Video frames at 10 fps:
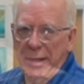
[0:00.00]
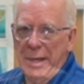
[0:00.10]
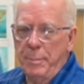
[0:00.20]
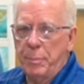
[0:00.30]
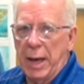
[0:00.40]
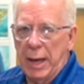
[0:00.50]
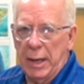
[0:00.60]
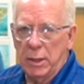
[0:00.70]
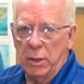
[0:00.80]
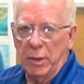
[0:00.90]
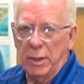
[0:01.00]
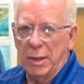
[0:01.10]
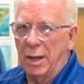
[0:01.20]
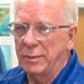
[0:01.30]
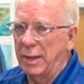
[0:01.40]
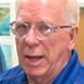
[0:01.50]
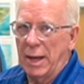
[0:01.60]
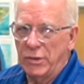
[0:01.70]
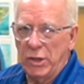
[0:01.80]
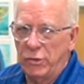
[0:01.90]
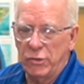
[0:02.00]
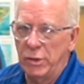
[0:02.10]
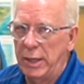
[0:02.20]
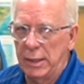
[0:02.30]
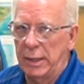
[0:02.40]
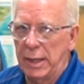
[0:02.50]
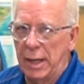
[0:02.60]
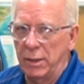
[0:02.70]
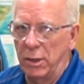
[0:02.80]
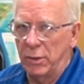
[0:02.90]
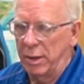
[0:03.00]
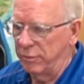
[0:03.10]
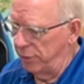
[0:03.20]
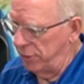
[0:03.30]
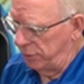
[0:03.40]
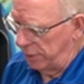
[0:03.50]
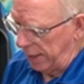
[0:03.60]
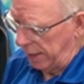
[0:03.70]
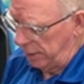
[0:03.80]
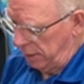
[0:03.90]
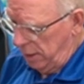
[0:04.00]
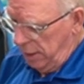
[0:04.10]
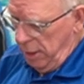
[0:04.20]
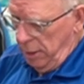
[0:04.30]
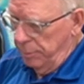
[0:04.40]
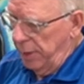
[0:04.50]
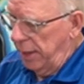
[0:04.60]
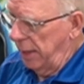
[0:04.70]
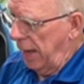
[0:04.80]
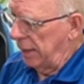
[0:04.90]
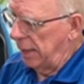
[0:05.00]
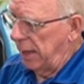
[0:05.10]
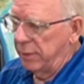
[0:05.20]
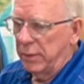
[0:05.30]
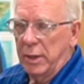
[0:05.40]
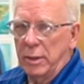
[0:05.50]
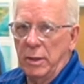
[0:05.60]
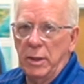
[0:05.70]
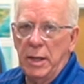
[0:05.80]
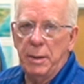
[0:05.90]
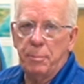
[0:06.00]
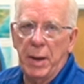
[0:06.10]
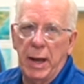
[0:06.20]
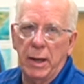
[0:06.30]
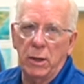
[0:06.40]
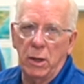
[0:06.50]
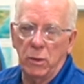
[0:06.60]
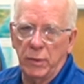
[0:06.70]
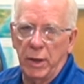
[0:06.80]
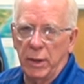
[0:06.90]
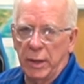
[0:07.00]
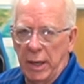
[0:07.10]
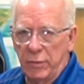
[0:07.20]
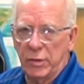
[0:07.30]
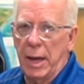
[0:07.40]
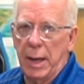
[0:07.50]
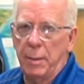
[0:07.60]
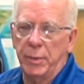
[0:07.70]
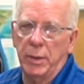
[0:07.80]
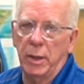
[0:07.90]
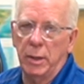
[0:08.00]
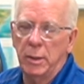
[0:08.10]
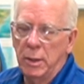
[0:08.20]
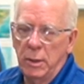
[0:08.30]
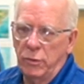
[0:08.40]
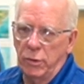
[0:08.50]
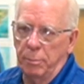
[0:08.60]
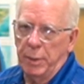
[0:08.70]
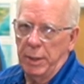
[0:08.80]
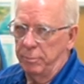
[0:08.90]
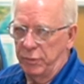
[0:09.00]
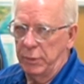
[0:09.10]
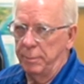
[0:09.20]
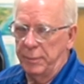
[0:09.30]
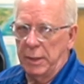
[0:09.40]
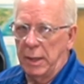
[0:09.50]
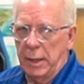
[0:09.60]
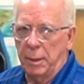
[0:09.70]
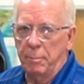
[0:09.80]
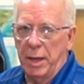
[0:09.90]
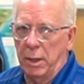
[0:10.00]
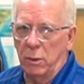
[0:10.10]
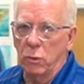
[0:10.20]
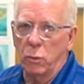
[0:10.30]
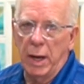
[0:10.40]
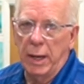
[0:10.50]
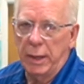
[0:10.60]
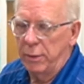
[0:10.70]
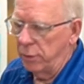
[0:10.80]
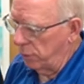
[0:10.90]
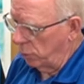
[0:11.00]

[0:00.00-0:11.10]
knee pad on it. Not that I teach kneeling, I don't ever do that. But I like the knee pad on there in case I happen to bump something like a metal grate or